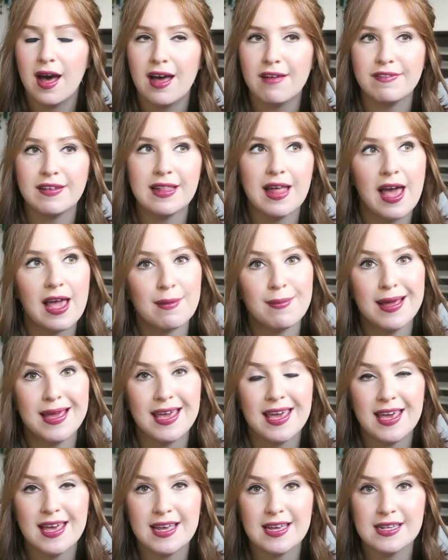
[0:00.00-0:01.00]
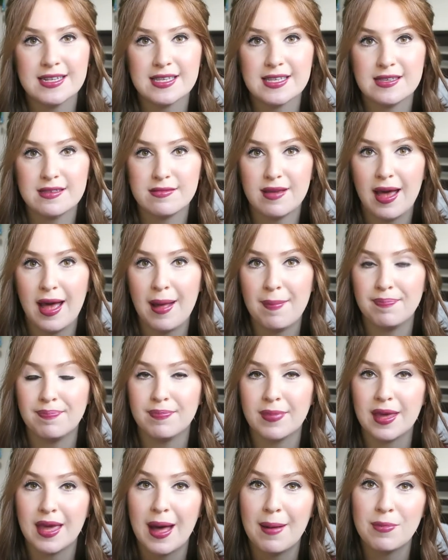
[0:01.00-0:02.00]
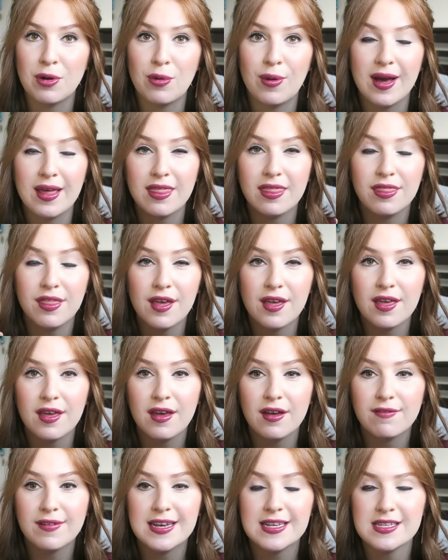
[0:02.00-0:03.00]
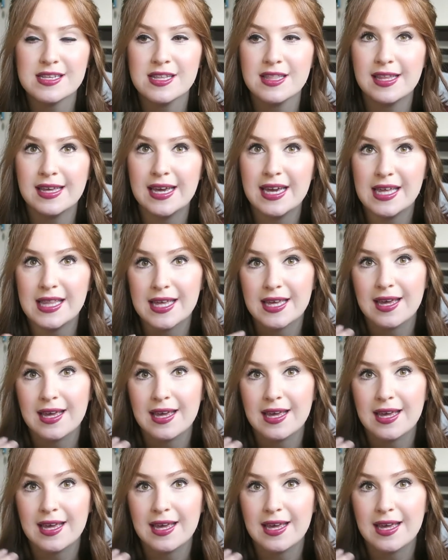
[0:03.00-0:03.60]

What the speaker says: I feel like my hair's become quite thicker recently.